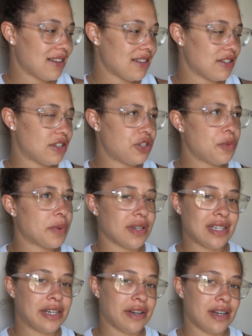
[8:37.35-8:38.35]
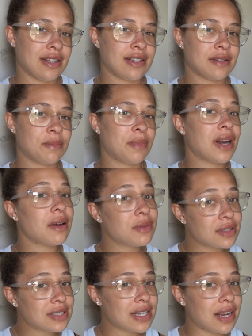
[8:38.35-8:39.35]
super serious. But I
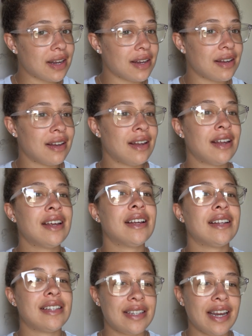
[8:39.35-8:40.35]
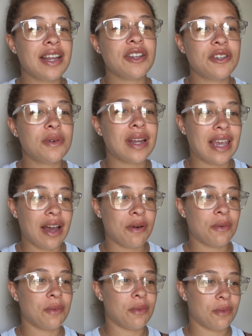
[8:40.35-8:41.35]
will say, take into
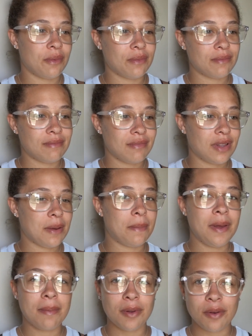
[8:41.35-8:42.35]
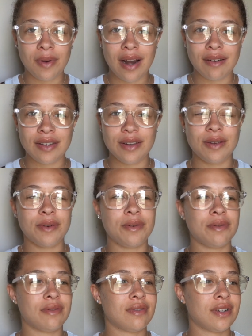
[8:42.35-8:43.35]
account the people around
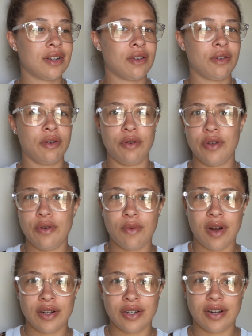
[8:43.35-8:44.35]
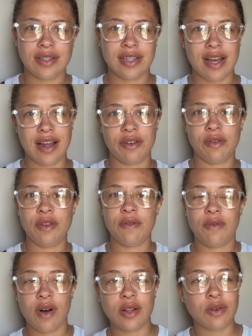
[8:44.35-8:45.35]
you, who you watch online, who you
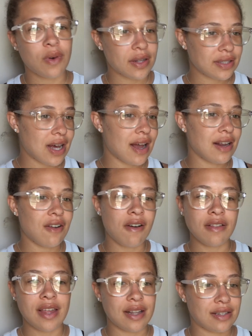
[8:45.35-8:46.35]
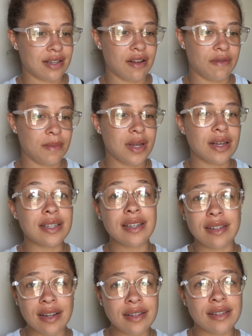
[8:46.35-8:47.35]
follow online, all that stuff, because it
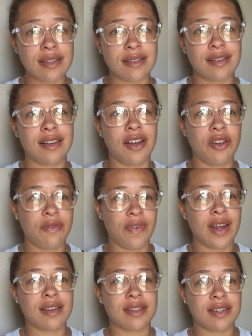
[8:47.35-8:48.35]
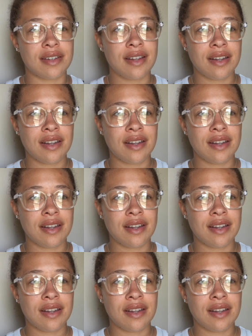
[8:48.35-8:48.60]
does affect,